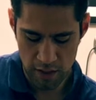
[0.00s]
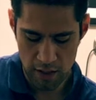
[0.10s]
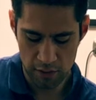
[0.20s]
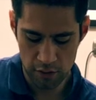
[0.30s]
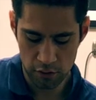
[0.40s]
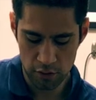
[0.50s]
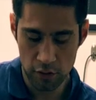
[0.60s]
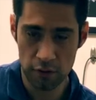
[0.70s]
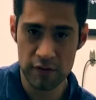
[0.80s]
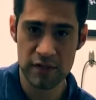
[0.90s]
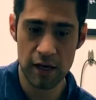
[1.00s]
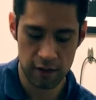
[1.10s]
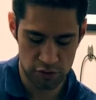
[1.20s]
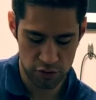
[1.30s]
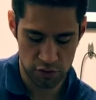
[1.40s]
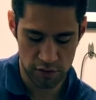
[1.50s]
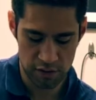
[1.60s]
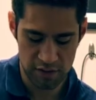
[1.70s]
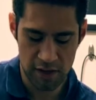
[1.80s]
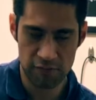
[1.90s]
And then you're gonna go to the 2nd string,
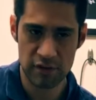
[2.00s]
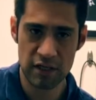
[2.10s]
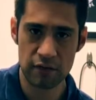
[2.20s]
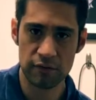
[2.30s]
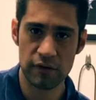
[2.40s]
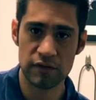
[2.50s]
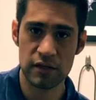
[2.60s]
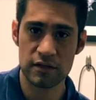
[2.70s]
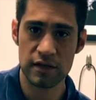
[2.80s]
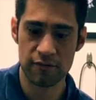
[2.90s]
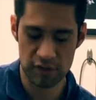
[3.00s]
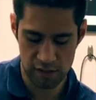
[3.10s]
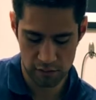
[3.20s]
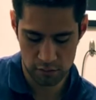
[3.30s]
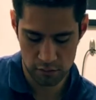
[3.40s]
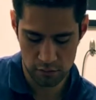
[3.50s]
17, 15, 17.